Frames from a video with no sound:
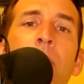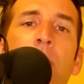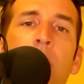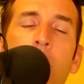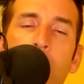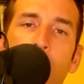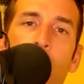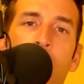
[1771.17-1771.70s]

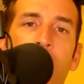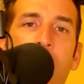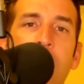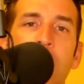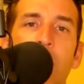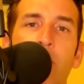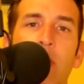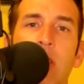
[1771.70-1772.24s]
those more
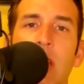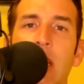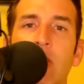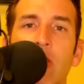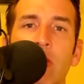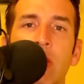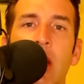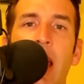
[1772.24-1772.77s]
invasive
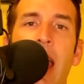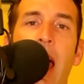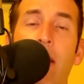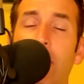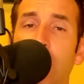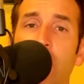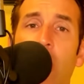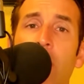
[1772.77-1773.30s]
procedures
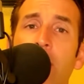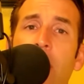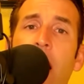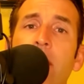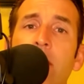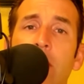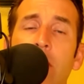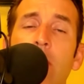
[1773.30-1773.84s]
have a shelf
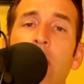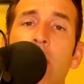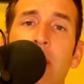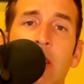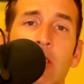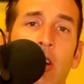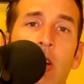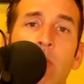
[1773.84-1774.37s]
life to them,
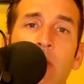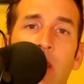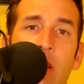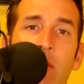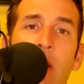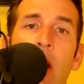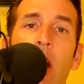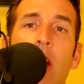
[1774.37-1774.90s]
in terms
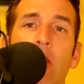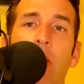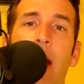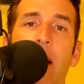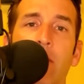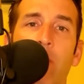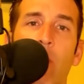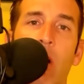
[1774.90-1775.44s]
of you
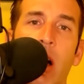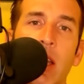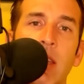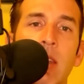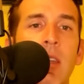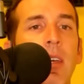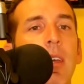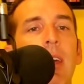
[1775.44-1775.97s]
have
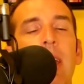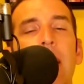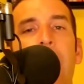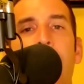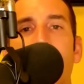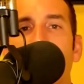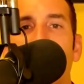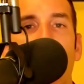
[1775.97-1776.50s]
one, it
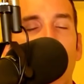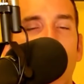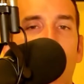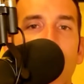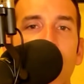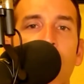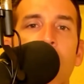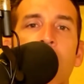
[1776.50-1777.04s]
lasts, say,
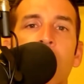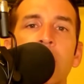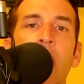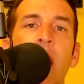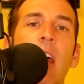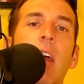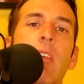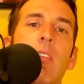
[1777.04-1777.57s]
10 years,
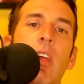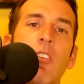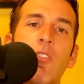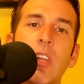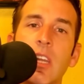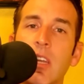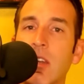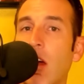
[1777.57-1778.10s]
then you
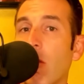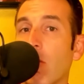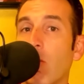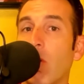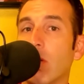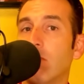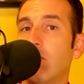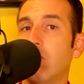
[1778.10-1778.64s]
need another
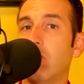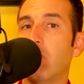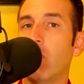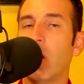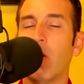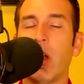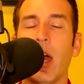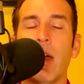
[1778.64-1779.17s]
one.
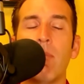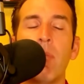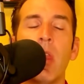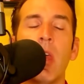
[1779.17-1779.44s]
Okay.